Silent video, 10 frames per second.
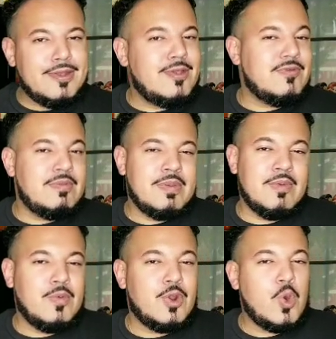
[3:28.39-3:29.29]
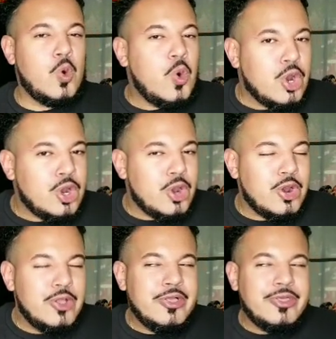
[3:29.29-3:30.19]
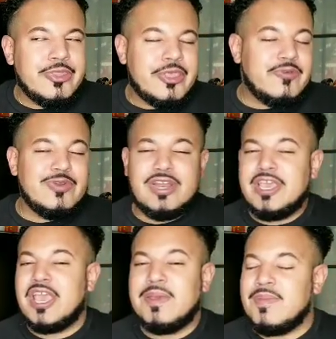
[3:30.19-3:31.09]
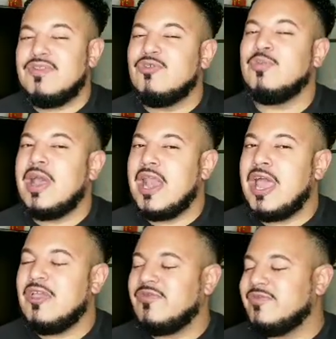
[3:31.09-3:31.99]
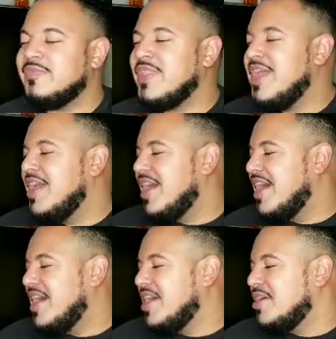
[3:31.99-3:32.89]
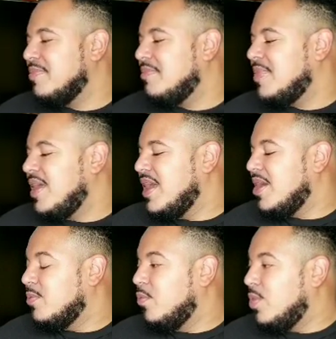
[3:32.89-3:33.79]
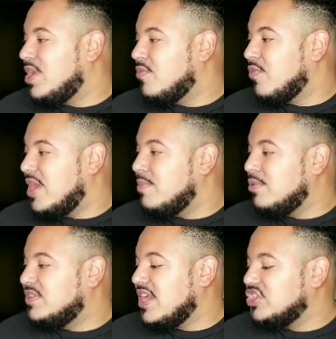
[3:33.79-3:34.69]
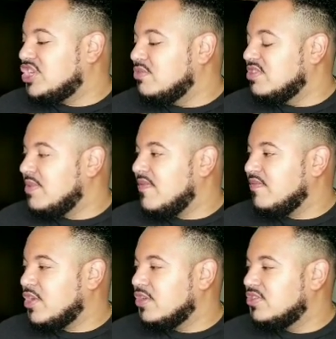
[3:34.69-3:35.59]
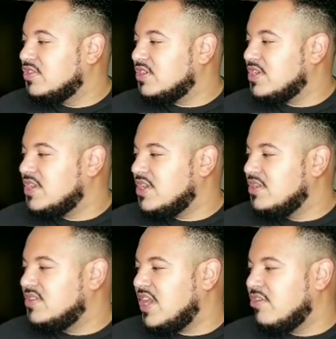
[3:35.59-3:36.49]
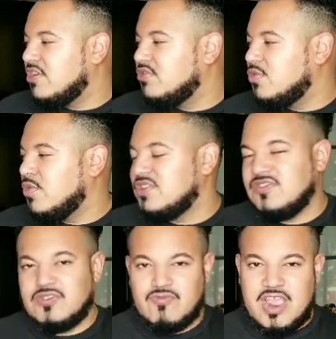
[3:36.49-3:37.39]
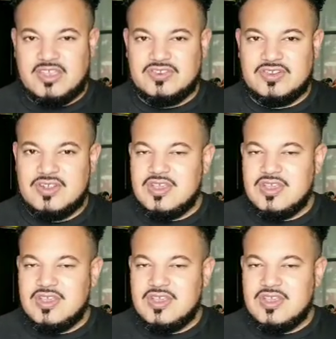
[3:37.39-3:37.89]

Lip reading: I don't remember what order they really came into my life. With Rainbow Dash, she was my first Integrity Toys direct.